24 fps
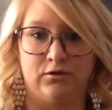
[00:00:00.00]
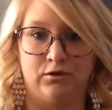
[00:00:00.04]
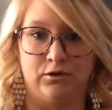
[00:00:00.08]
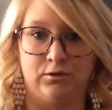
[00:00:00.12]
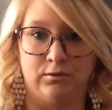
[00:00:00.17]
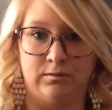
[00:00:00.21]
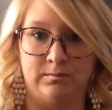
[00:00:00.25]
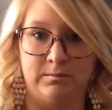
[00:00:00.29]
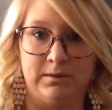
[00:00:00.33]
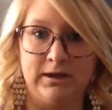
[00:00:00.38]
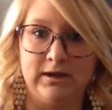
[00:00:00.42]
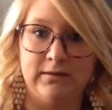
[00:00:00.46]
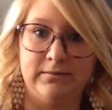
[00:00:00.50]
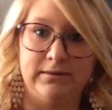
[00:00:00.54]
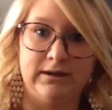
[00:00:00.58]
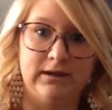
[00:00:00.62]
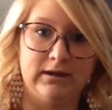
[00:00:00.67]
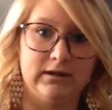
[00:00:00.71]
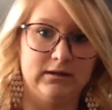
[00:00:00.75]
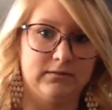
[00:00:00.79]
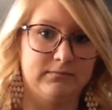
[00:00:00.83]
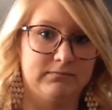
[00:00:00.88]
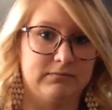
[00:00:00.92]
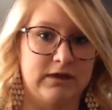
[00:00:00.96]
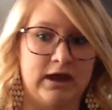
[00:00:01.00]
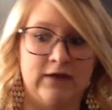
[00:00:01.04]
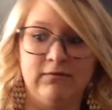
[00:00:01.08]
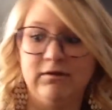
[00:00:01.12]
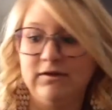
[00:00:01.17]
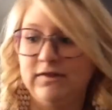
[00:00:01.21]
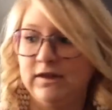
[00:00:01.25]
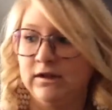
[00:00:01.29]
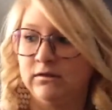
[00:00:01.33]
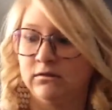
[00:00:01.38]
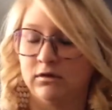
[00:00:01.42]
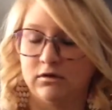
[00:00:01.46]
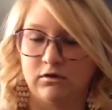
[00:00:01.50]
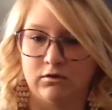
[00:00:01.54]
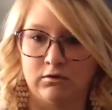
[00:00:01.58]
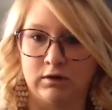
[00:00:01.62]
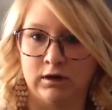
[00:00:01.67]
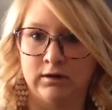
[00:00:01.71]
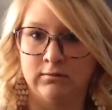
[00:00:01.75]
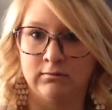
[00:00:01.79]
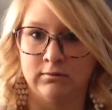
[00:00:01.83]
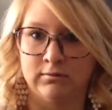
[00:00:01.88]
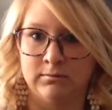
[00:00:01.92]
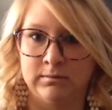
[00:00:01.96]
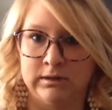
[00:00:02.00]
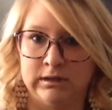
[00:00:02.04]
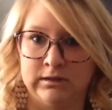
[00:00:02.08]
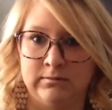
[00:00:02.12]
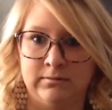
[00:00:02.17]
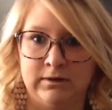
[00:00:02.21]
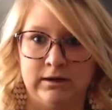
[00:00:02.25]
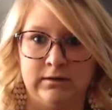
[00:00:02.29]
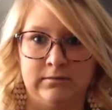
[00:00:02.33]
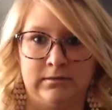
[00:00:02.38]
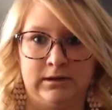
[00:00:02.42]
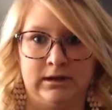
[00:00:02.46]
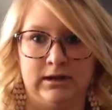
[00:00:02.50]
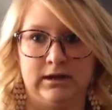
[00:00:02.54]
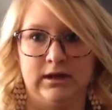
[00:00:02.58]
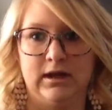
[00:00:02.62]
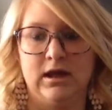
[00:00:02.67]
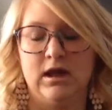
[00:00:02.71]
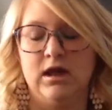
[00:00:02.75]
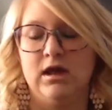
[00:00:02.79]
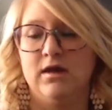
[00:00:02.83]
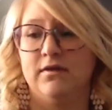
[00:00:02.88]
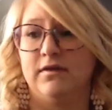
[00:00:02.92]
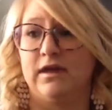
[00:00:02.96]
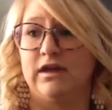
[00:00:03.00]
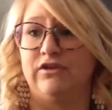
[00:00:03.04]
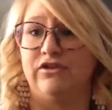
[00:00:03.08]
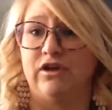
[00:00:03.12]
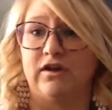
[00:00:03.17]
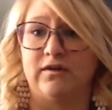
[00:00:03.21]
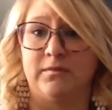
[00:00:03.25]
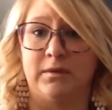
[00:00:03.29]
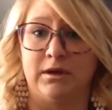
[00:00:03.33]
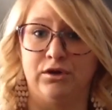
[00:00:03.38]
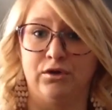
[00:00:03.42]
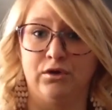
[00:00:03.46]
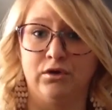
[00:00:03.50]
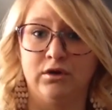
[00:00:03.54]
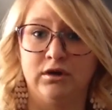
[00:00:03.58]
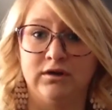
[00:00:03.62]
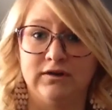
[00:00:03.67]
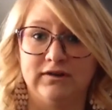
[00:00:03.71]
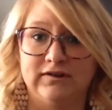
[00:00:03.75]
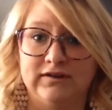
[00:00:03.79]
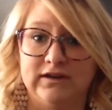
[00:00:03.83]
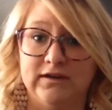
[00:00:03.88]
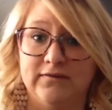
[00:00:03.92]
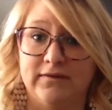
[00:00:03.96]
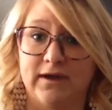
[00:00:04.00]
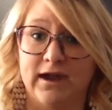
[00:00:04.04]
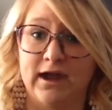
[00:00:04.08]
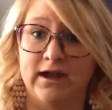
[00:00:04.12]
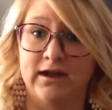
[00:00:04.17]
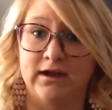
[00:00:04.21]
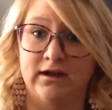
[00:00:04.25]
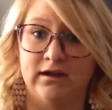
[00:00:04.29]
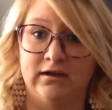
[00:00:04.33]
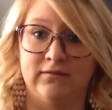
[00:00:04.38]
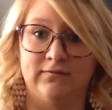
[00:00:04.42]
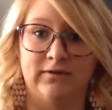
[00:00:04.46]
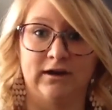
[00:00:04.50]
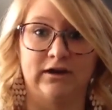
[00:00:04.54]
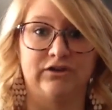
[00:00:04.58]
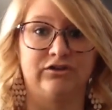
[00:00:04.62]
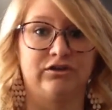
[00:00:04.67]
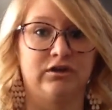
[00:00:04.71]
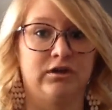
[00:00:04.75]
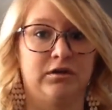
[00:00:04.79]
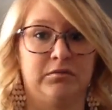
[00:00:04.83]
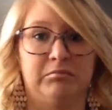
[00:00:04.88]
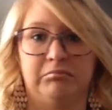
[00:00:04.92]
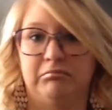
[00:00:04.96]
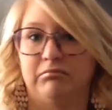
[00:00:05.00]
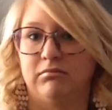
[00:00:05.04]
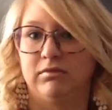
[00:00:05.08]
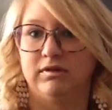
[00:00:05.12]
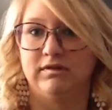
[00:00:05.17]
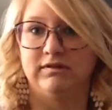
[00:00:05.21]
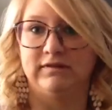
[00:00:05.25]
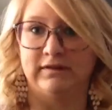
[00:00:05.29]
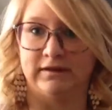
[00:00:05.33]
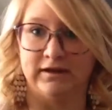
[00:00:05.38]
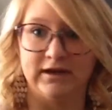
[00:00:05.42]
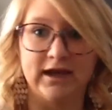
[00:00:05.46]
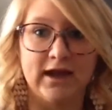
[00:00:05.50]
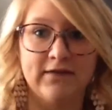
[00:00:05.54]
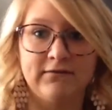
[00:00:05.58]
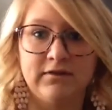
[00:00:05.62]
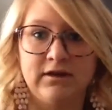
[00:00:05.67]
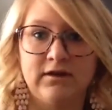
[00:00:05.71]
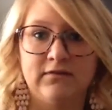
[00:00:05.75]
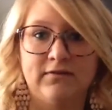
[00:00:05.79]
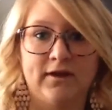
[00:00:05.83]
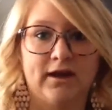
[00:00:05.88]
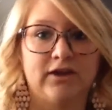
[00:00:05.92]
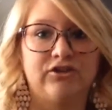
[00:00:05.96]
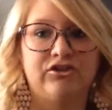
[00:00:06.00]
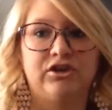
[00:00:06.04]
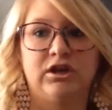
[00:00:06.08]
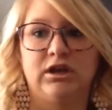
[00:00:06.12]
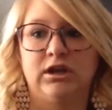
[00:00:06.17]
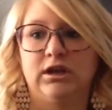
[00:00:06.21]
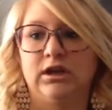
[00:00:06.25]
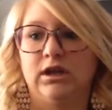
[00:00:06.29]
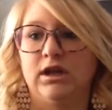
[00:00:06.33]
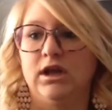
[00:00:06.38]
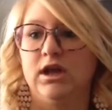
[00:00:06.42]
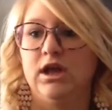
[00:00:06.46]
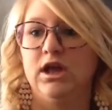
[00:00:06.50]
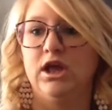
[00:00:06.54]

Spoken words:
you and baby. Everything looked great with me and baby. They checked my urine to see if I had an infection. Didn't have an infection.